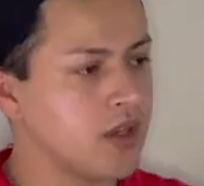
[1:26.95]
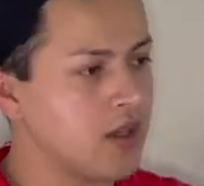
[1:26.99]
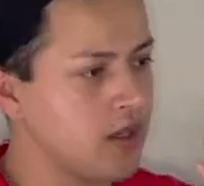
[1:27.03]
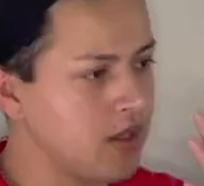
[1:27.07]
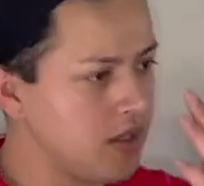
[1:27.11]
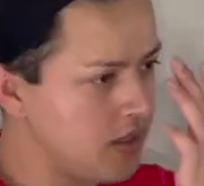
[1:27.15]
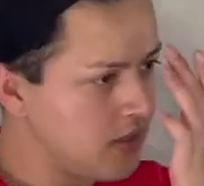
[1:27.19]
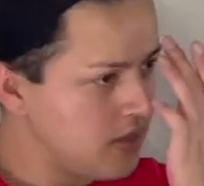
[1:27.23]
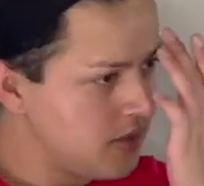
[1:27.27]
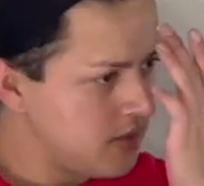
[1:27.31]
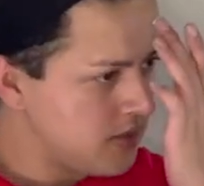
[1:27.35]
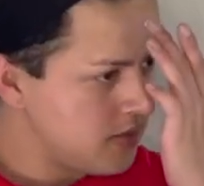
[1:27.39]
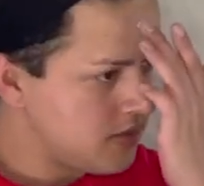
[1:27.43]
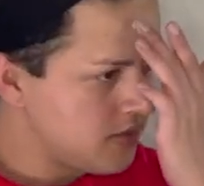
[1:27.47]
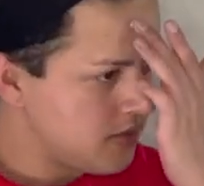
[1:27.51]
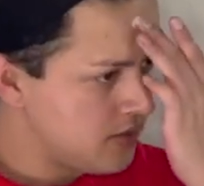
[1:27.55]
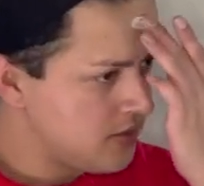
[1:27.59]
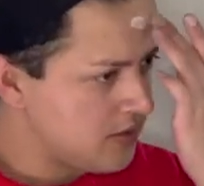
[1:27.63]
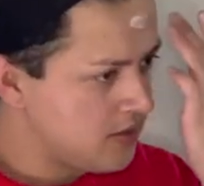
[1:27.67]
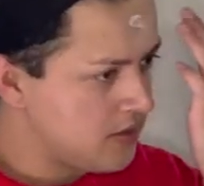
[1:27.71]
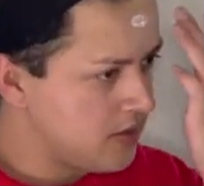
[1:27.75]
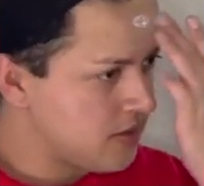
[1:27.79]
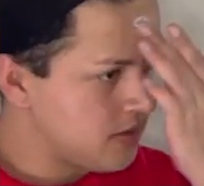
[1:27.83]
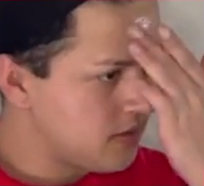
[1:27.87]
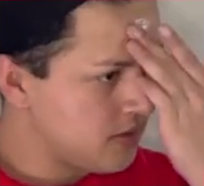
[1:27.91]
And this is
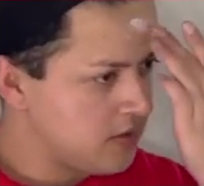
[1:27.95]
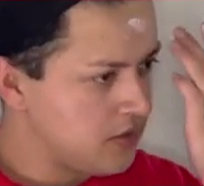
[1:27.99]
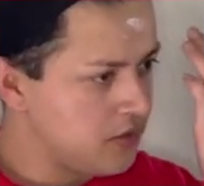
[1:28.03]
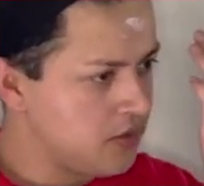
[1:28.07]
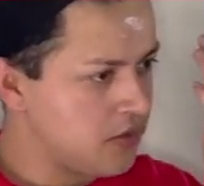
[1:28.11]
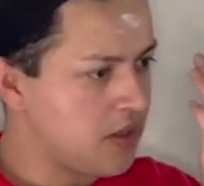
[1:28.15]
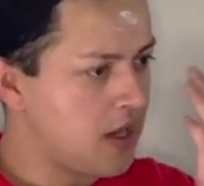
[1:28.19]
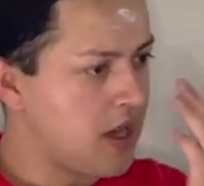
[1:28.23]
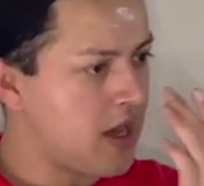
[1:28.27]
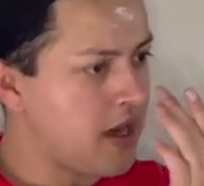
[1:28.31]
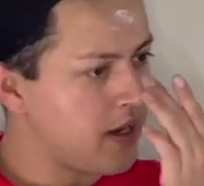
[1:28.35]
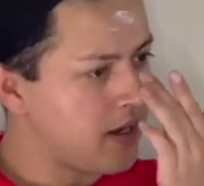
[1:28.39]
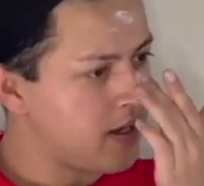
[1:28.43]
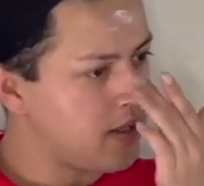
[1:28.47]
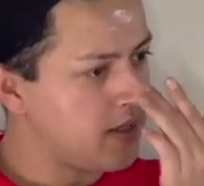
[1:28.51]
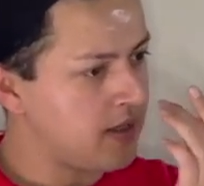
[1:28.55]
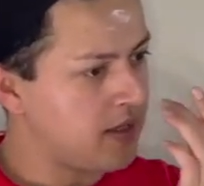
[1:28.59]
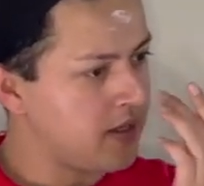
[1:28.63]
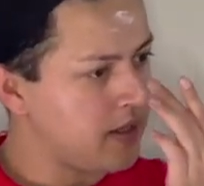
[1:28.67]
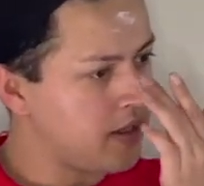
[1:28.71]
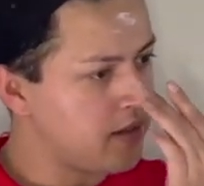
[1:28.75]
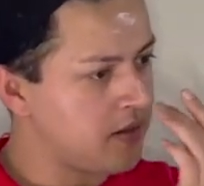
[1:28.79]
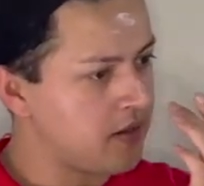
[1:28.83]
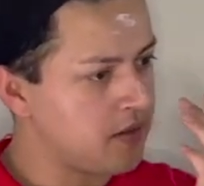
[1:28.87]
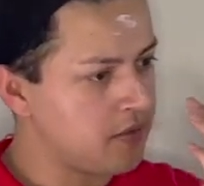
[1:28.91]
just to add a
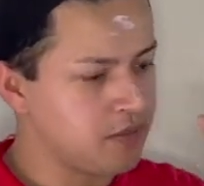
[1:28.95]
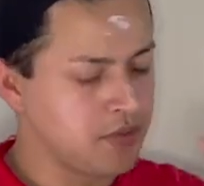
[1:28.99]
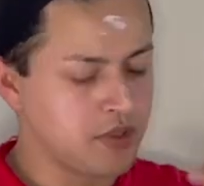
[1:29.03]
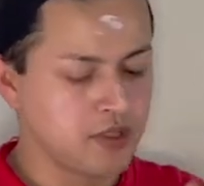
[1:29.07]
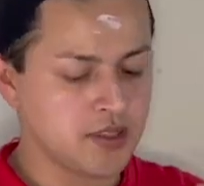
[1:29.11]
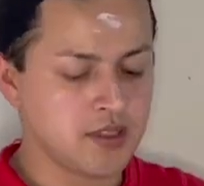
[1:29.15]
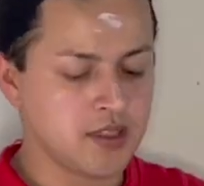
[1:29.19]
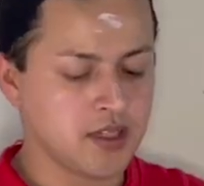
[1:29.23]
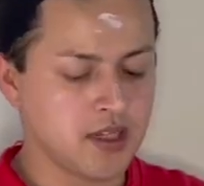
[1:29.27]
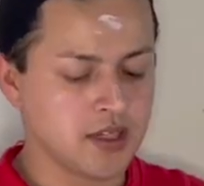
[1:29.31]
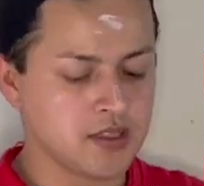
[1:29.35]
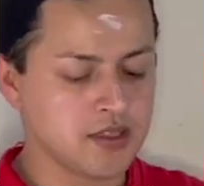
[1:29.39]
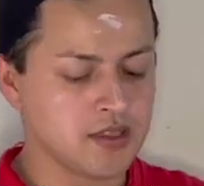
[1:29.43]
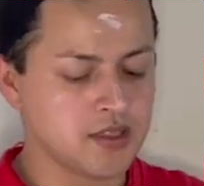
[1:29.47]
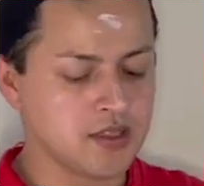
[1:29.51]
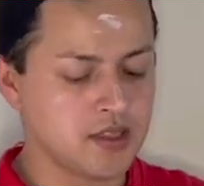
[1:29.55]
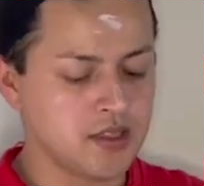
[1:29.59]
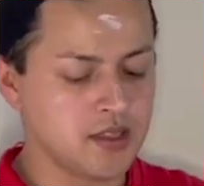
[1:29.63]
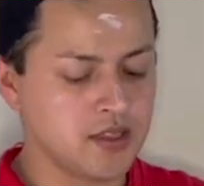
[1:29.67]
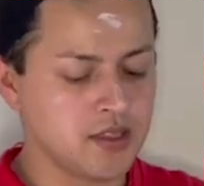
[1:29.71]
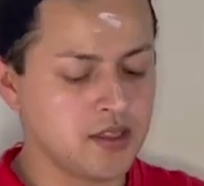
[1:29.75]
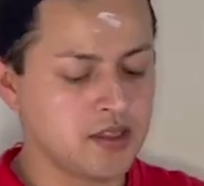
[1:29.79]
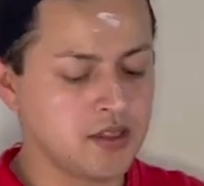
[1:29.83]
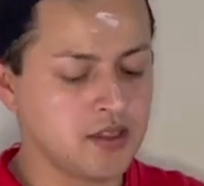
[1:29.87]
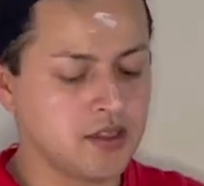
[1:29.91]
layer of
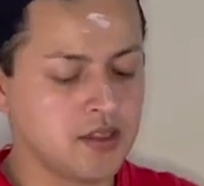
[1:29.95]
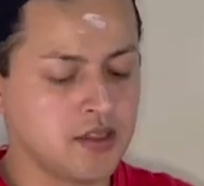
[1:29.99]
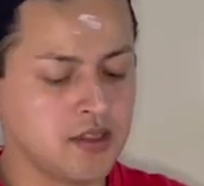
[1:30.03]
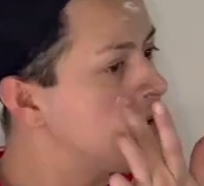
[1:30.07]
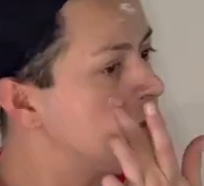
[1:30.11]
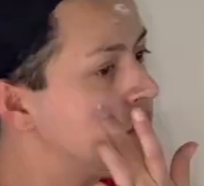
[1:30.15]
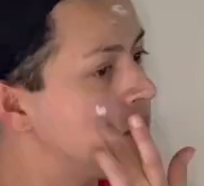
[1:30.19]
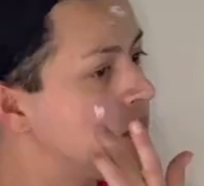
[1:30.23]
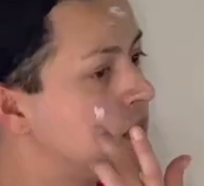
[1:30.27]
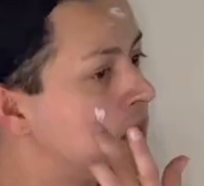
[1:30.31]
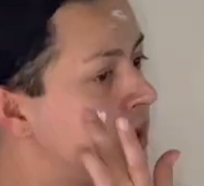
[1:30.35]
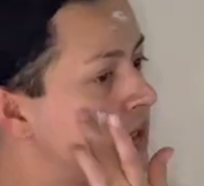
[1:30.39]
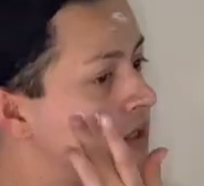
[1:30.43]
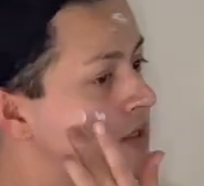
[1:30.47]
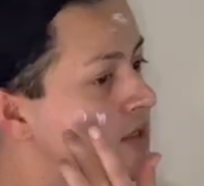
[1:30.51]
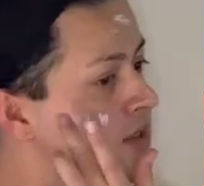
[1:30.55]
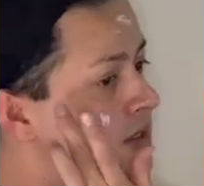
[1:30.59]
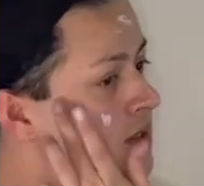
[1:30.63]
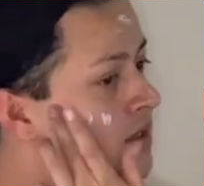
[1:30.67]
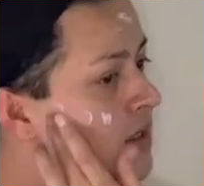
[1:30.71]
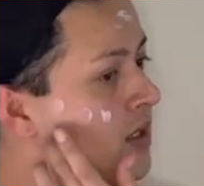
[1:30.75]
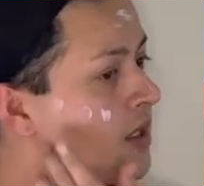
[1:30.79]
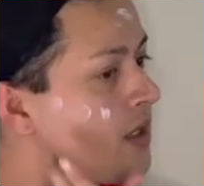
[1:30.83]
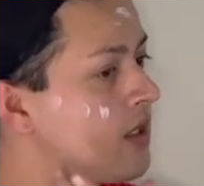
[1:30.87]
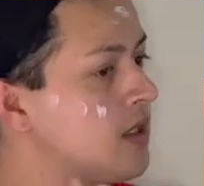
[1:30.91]
protection to our
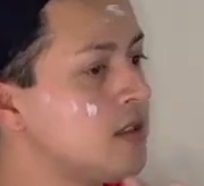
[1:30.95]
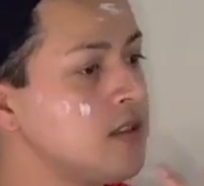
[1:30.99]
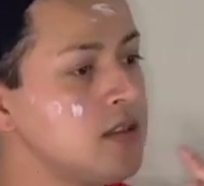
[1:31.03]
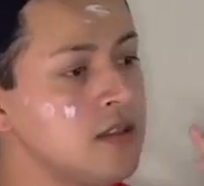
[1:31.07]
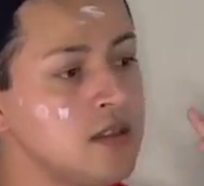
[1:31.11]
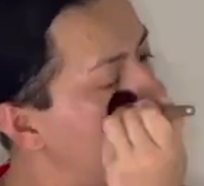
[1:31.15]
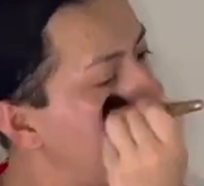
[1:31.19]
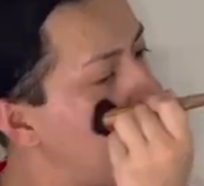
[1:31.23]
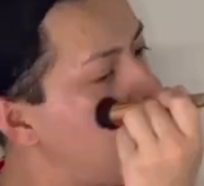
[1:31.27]
skin.